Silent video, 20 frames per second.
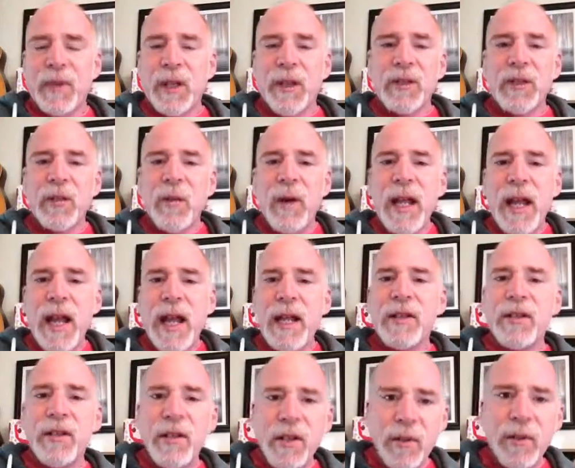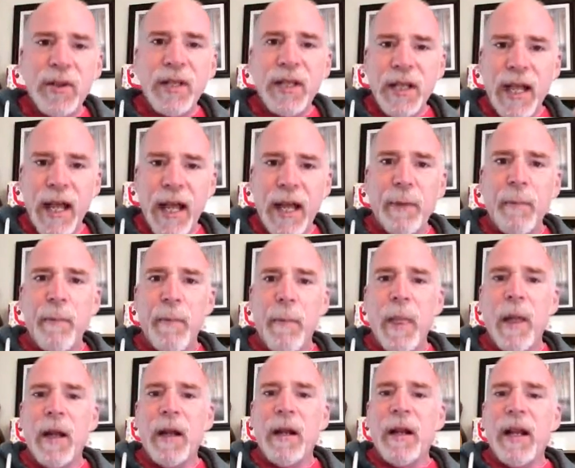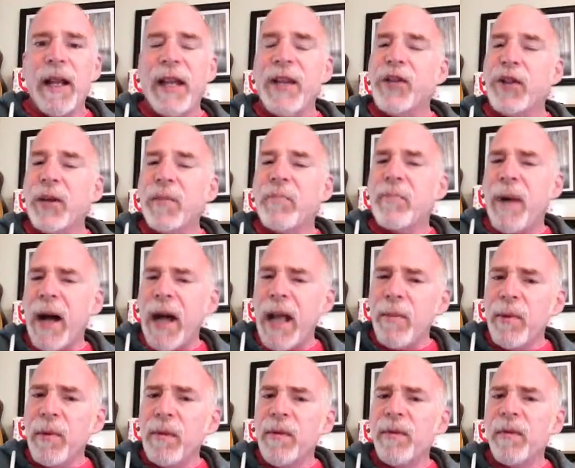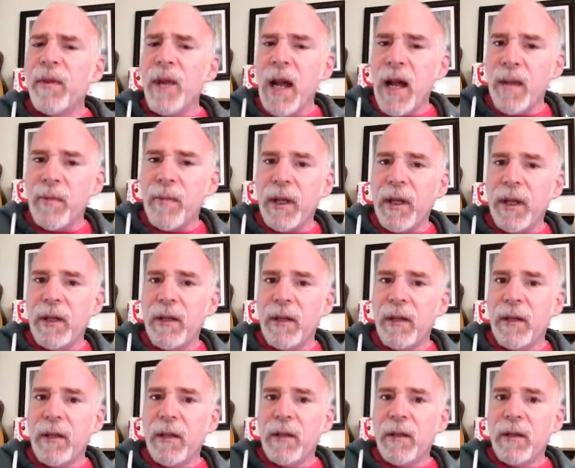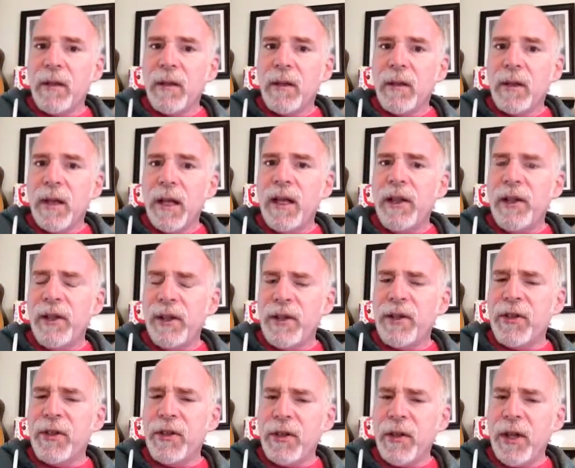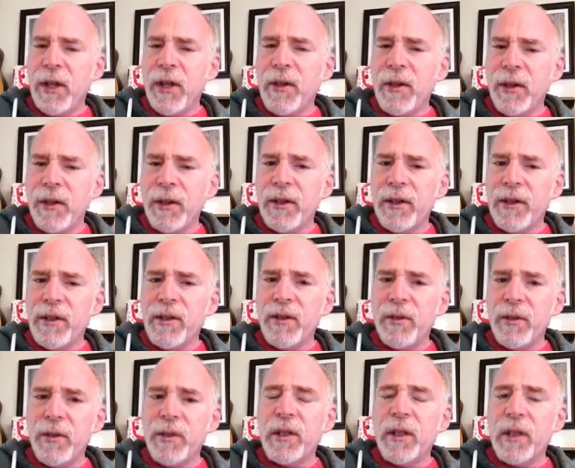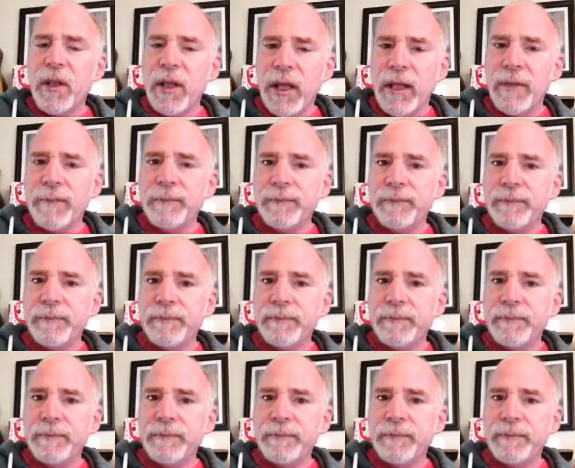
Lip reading: So I ask you today, is your Bible floppy and are your shoes clean?